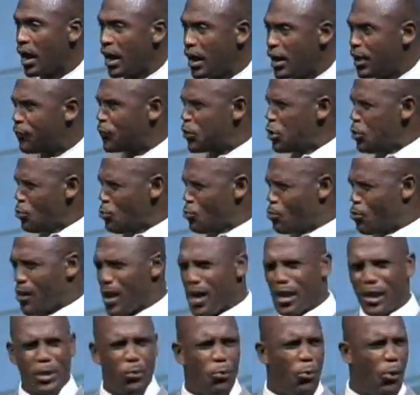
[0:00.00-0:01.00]
And if you
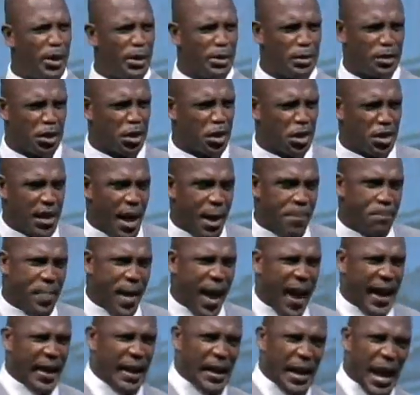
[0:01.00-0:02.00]
really wanted to step
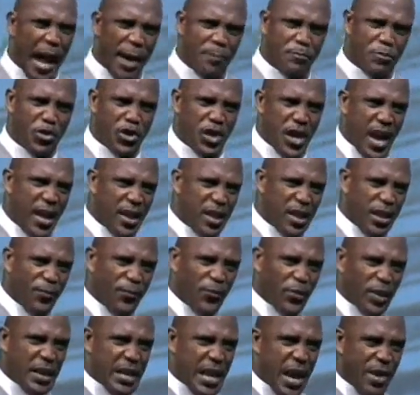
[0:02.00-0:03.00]
back and
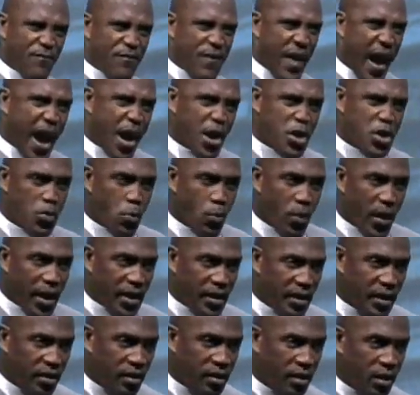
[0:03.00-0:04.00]
objectively
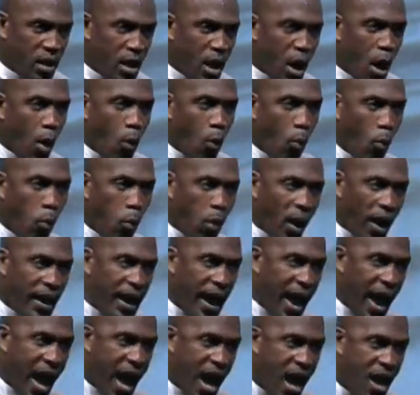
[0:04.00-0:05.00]
evaluate it,
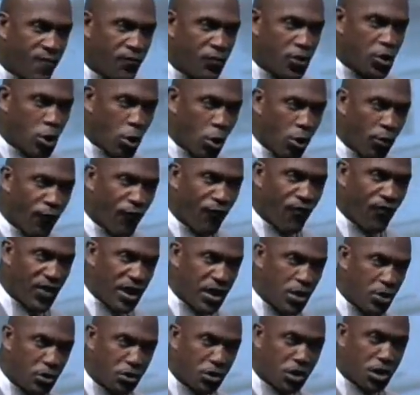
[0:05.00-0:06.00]
what have your
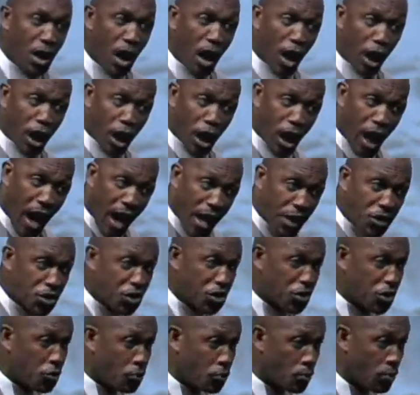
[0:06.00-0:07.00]
fears
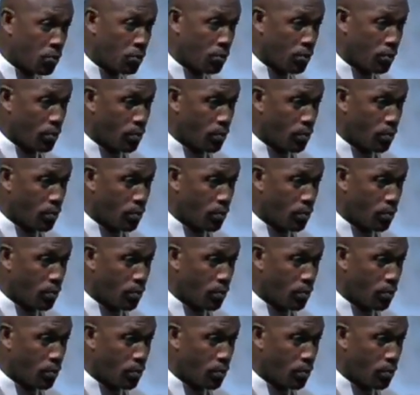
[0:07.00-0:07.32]
cost you?